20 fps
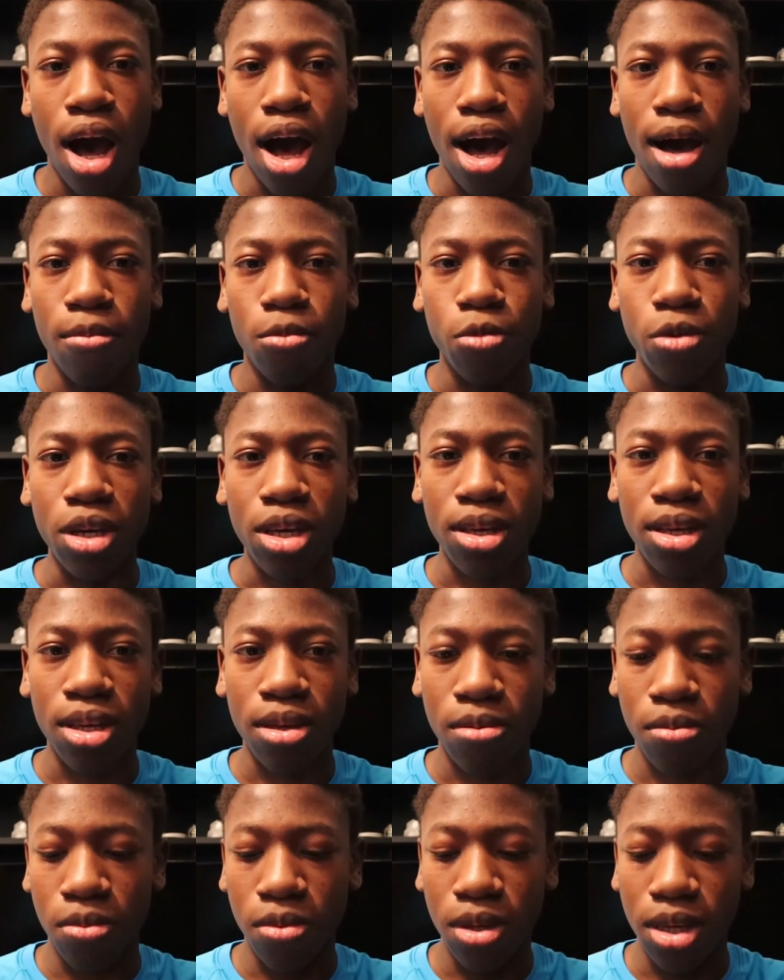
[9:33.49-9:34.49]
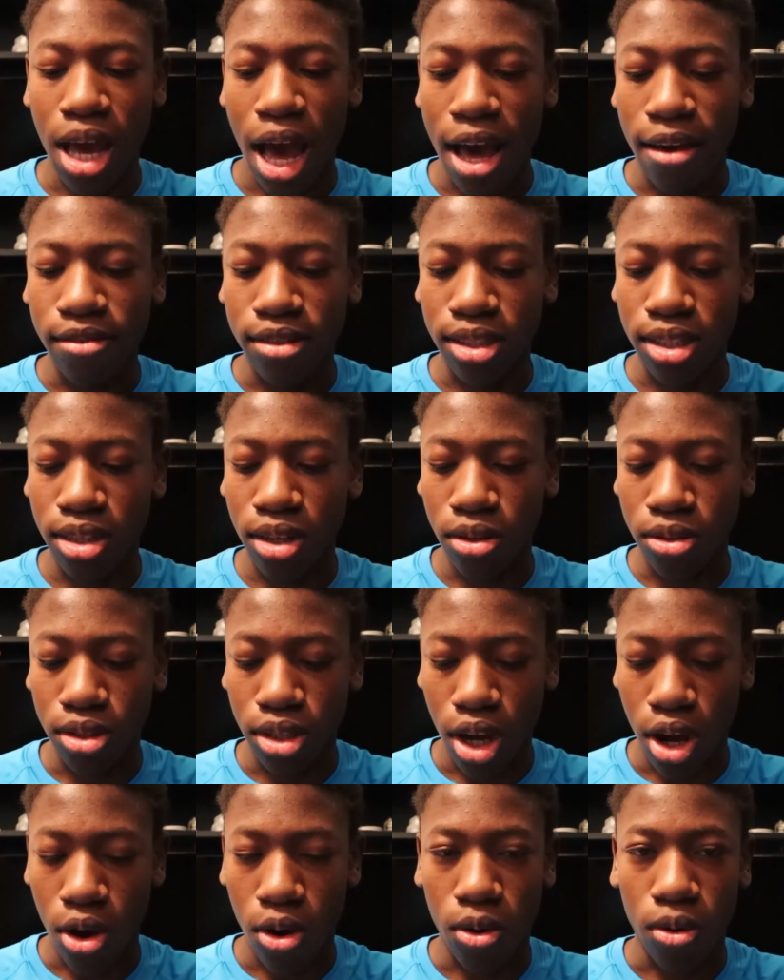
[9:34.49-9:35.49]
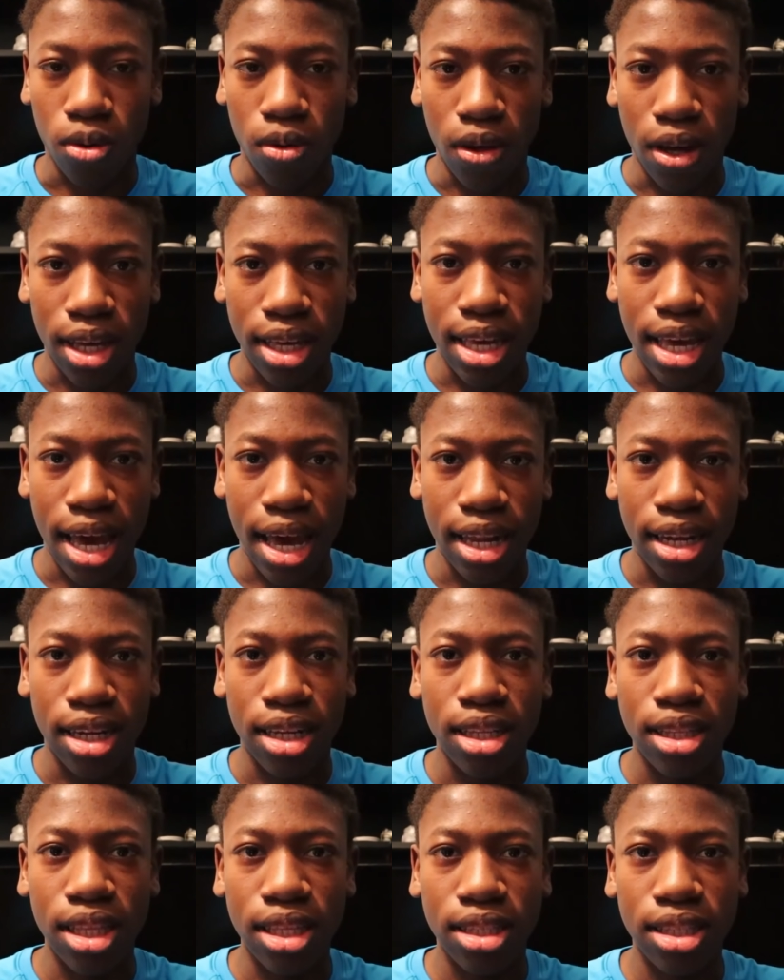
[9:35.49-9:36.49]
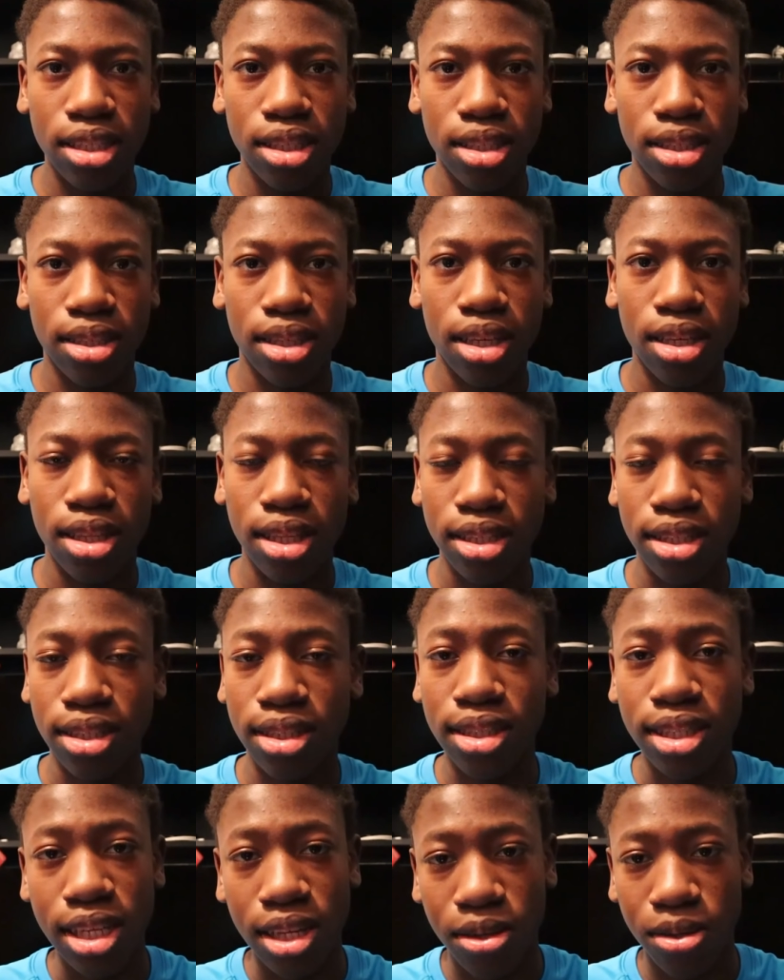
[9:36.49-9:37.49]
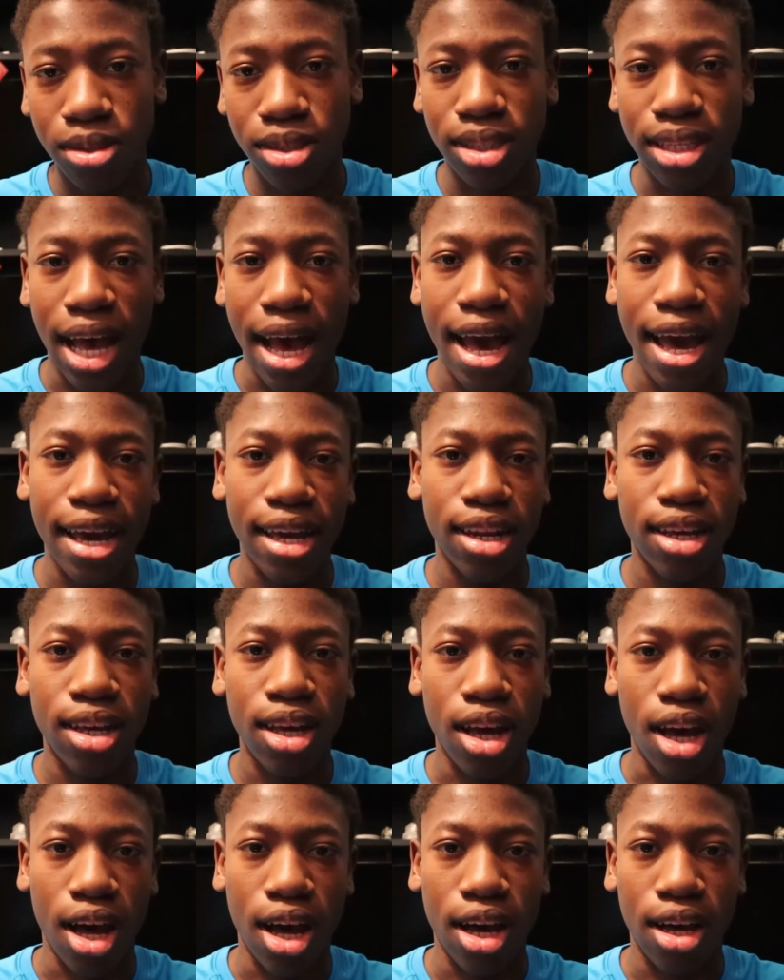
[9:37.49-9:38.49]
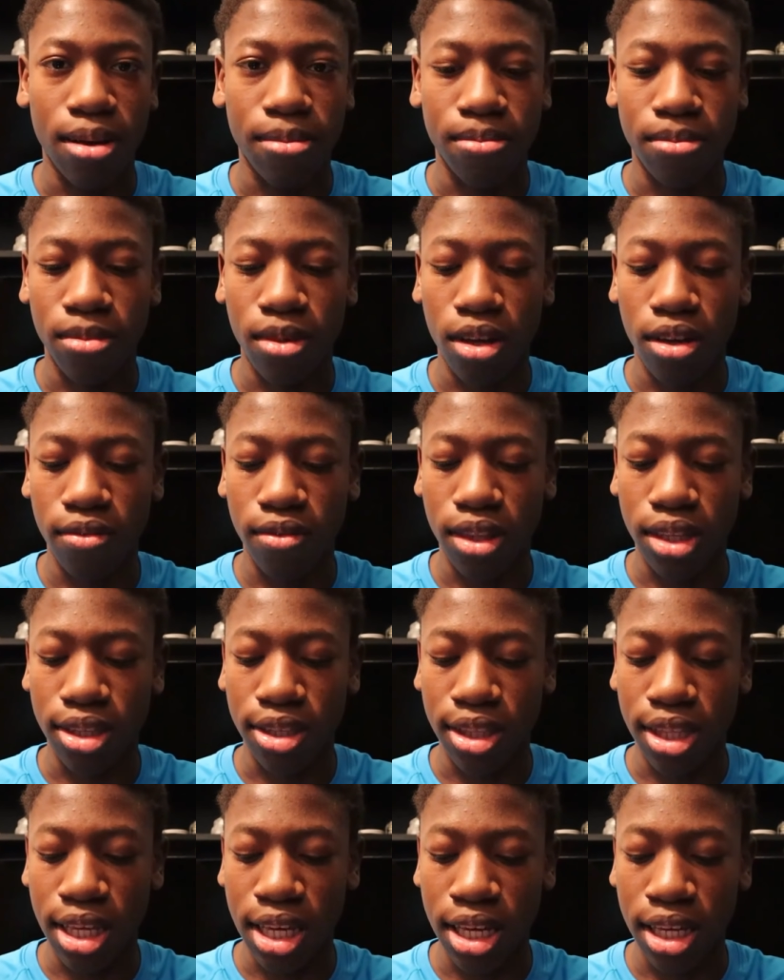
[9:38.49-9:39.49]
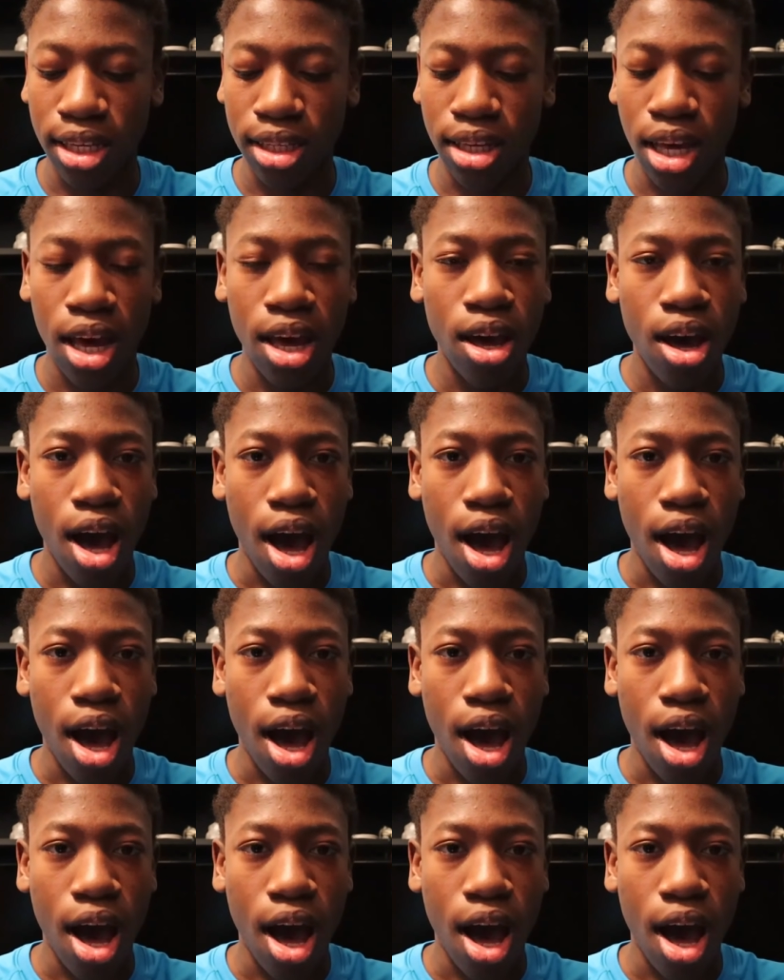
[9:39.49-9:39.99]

We obviously don't know. Again, this is Tito's side of the thing.